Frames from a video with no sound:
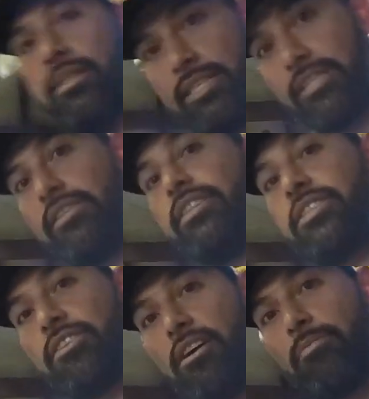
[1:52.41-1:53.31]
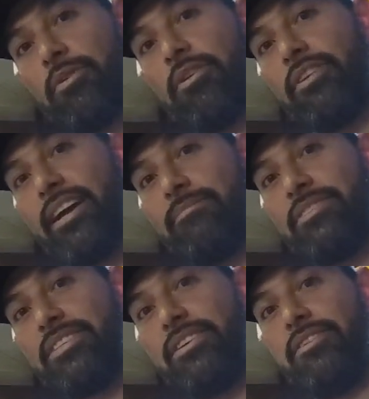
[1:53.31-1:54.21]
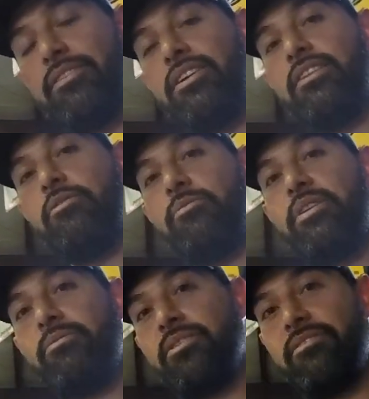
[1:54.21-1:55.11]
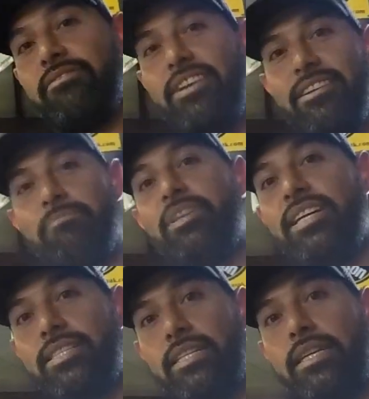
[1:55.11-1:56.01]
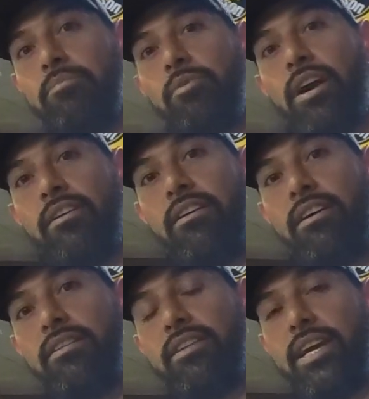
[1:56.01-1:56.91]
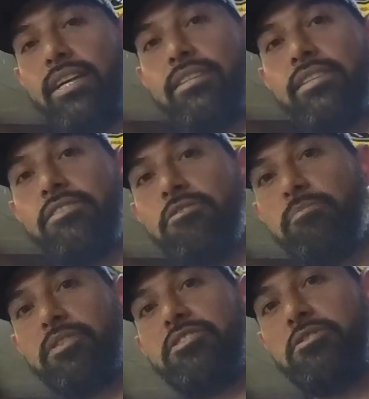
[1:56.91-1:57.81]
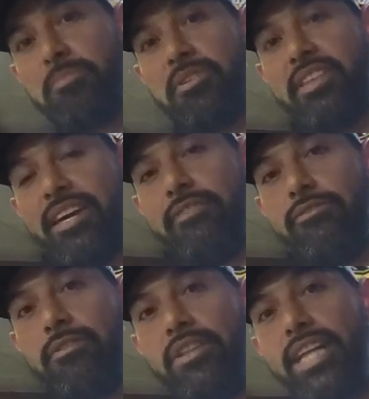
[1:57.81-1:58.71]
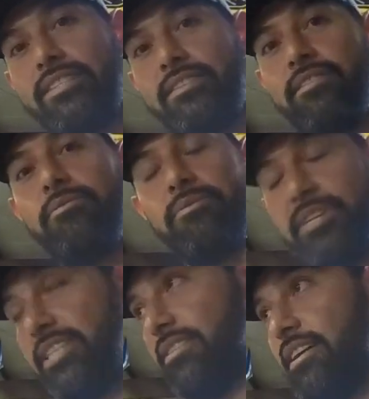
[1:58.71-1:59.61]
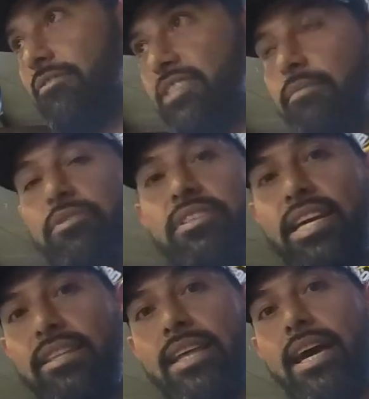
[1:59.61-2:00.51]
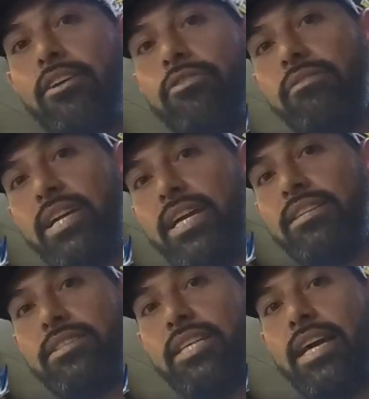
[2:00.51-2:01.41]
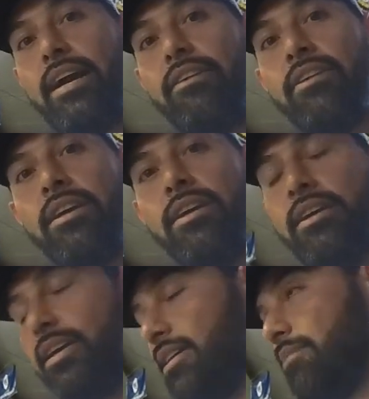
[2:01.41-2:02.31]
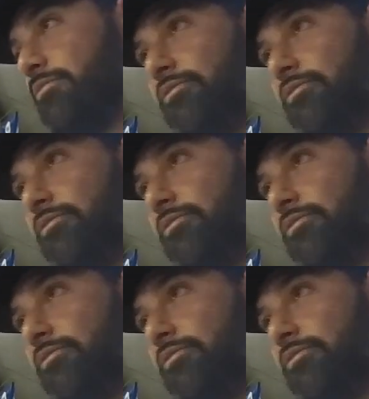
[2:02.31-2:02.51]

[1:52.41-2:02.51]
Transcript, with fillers: It's the Star Program. So we were very blessed to get brought on and super, super thankful. That's the reason I was able to take that CUDA H D out, and it